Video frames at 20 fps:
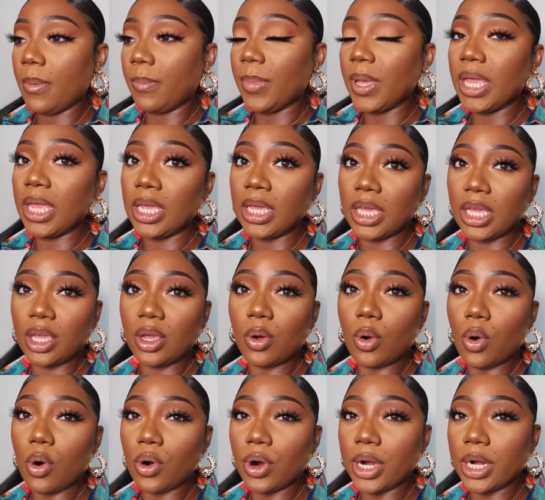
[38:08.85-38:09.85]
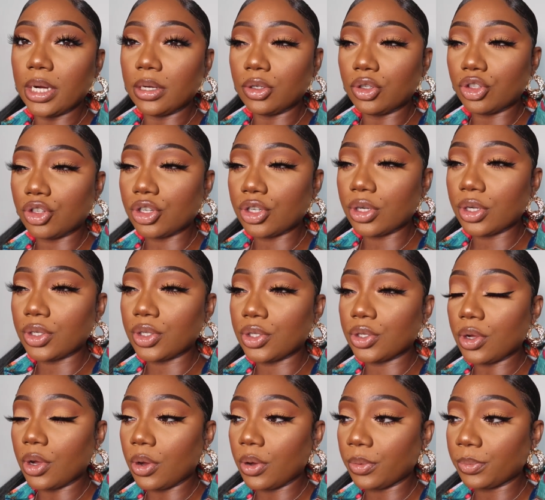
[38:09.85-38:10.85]
pinky orange
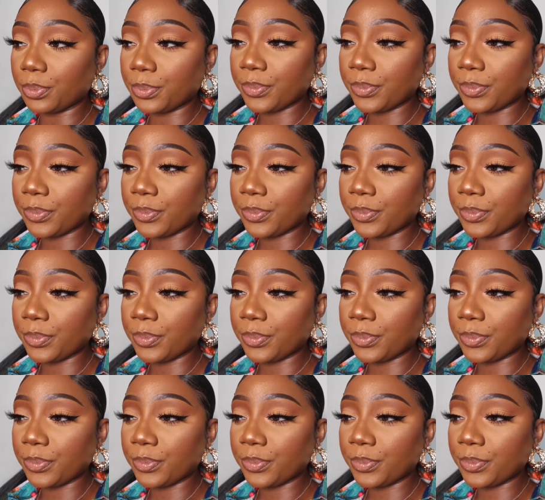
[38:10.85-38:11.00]
so